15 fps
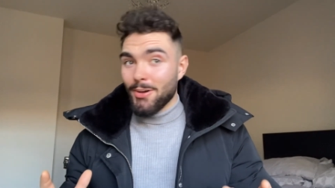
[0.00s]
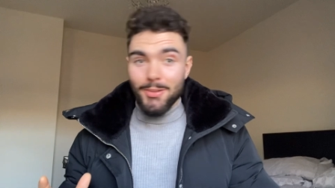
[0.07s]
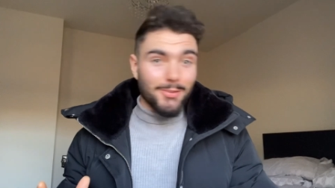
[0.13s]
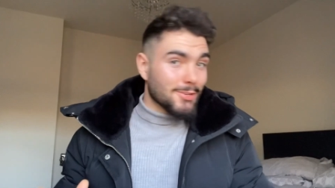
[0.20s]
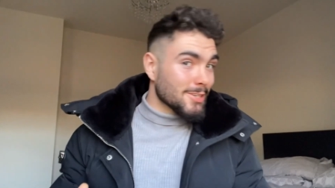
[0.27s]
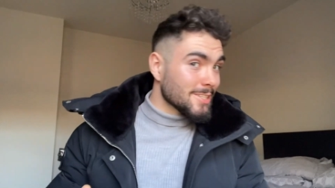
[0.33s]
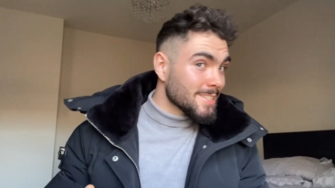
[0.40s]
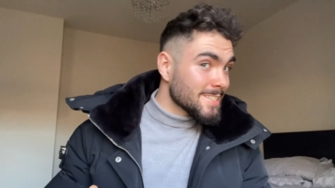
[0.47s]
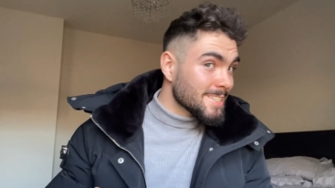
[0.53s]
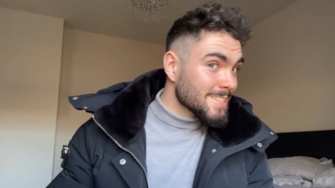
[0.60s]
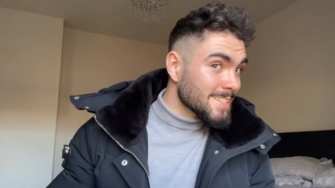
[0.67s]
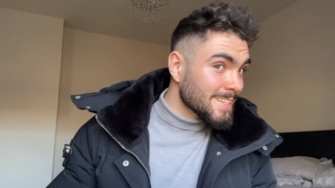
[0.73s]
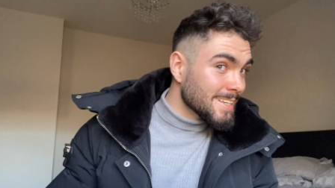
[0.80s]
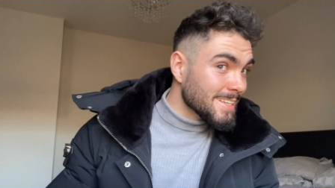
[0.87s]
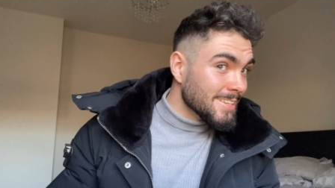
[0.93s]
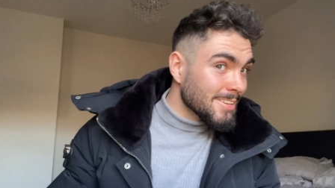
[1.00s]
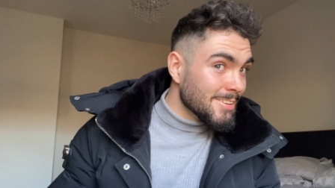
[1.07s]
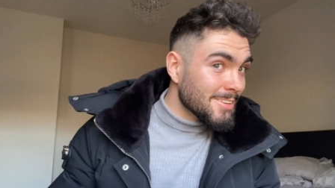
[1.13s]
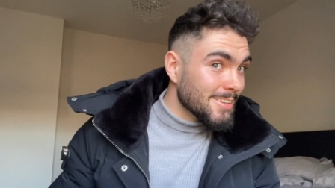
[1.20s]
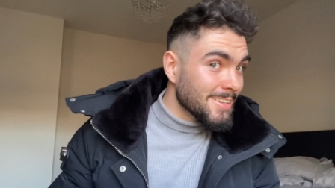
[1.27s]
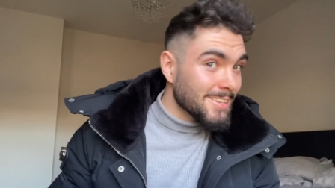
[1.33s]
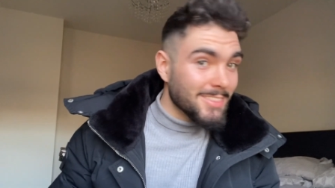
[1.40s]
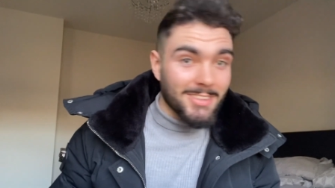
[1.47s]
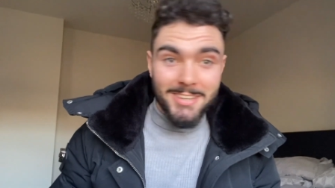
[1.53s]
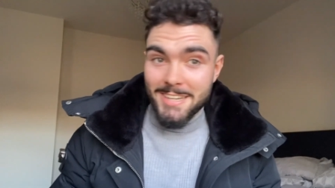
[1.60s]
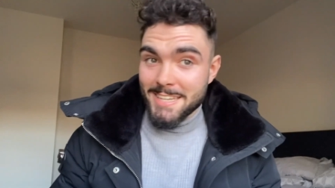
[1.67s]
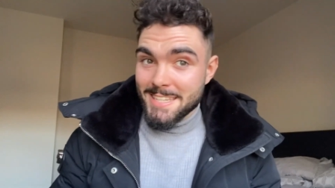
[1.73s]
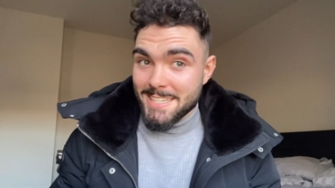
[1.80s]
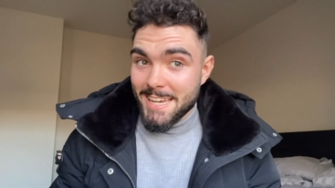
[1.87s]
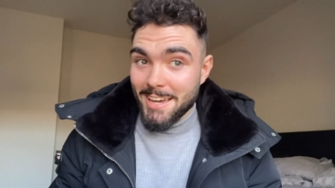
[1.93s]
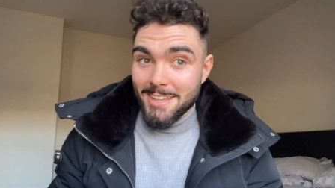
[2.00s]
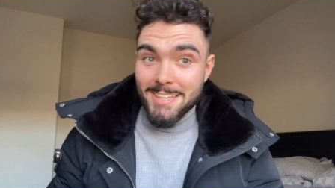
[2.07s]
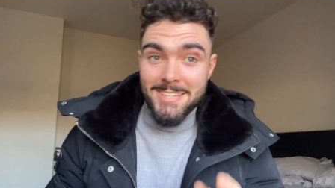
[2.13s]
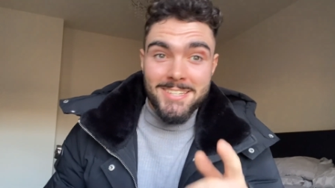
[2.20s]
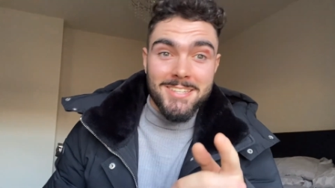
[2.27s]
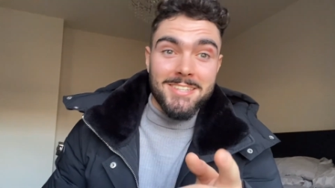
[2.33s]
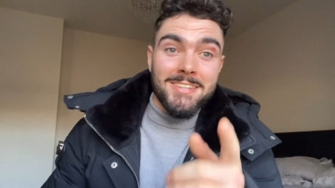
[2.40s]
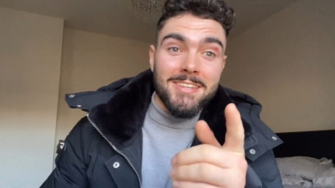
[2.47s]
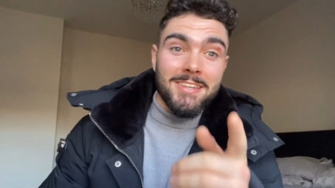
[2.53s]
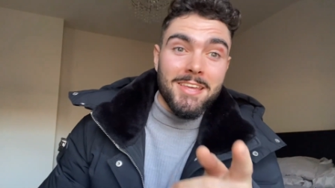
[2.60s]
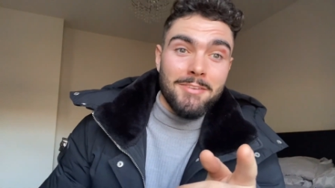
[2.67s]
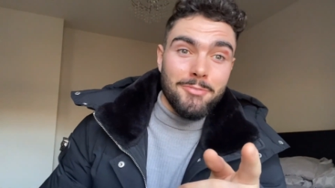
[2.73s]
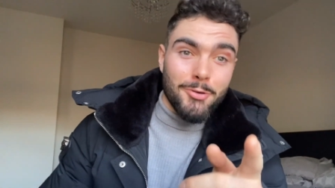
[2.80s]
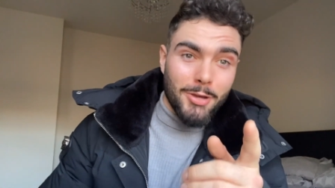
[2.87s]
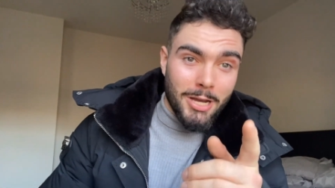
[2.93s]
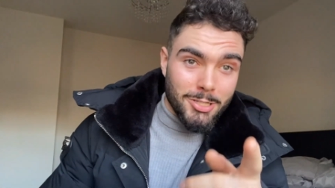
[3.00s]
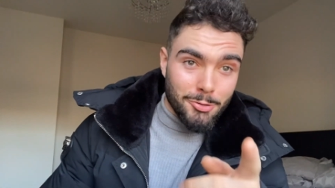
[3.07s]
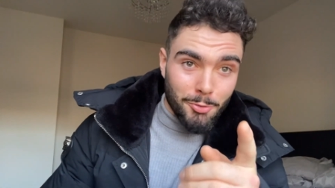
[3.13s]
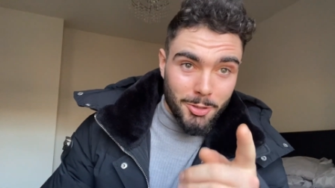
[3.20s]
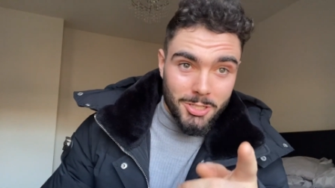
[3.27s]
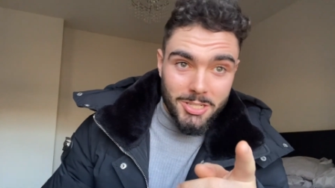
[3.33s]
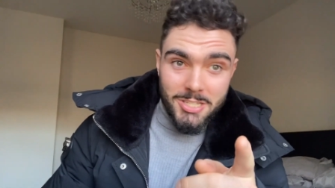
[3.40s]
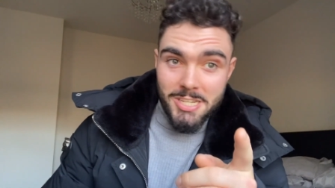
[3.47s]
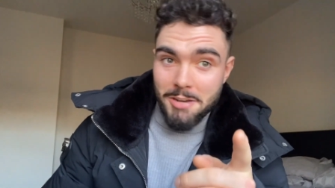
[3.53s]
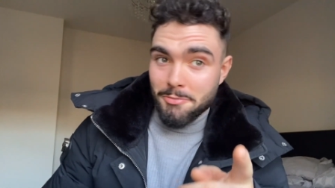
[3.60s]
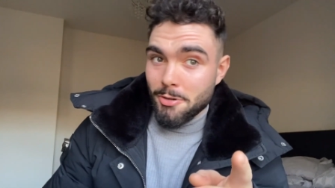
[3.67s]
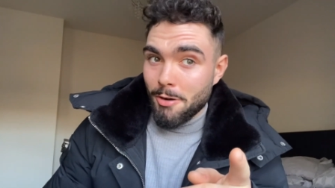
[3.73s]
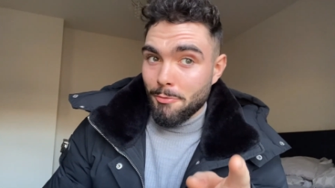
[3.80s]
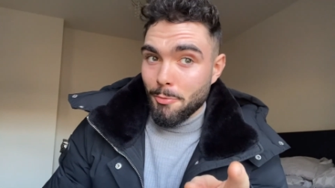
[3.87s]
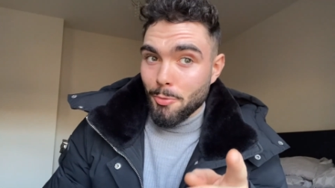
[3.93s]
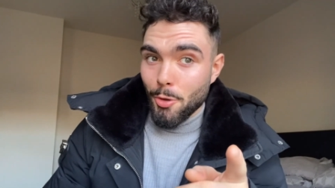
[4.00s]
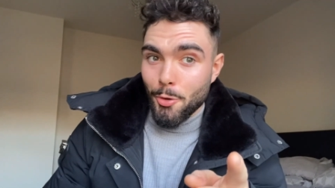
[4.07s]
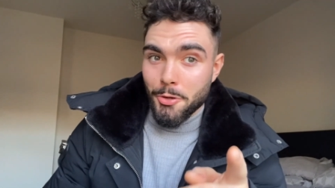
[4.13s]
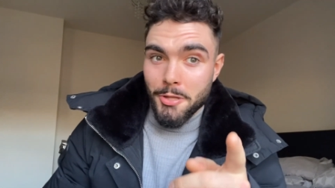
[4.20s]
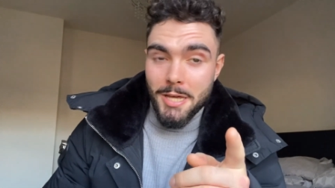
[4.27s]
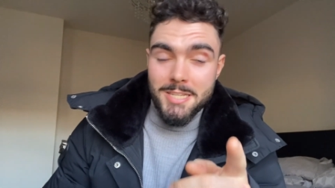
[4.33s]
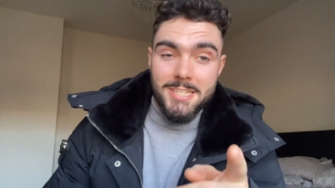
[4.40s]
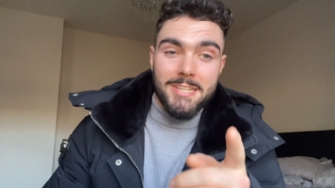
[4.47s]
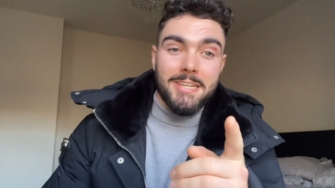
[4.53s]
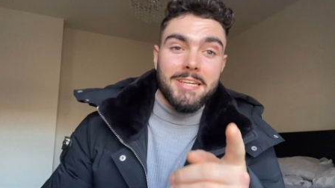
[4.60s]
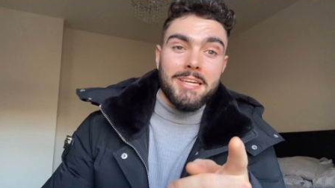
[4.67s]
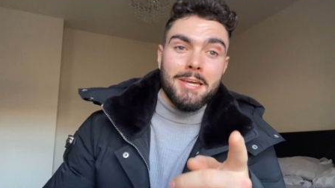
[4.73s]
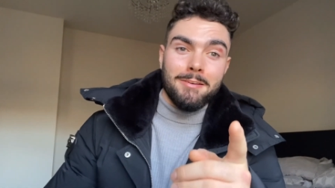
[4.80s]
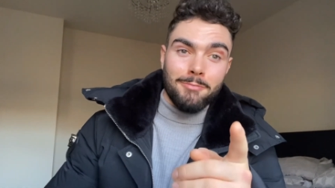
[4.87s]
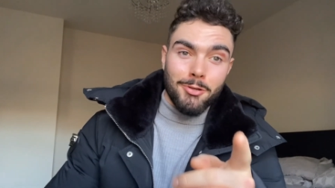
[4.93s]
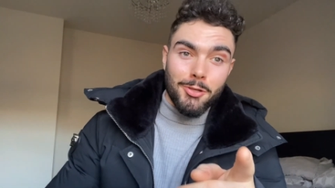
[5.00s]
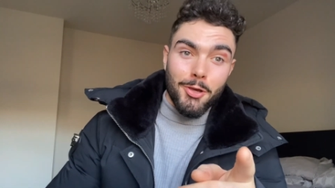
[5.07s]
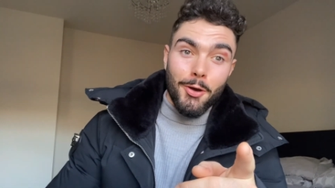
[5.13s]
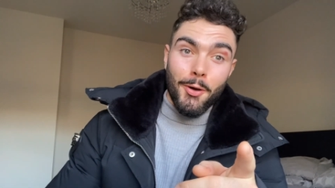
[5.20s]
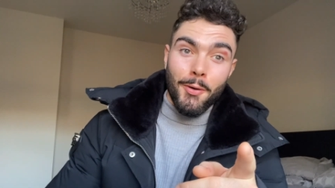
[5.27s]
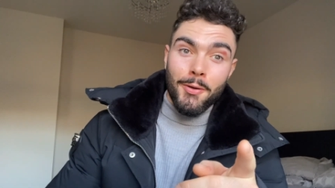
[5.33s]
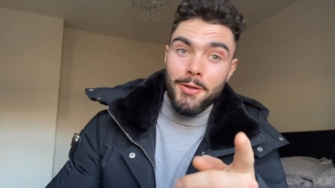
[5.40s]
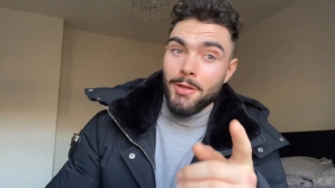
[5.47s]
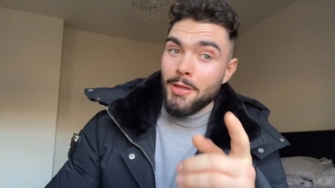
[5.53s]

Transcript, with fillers: look at the skin, you can tell, listen, if you guys are watching this after I've uploaded that skincare video,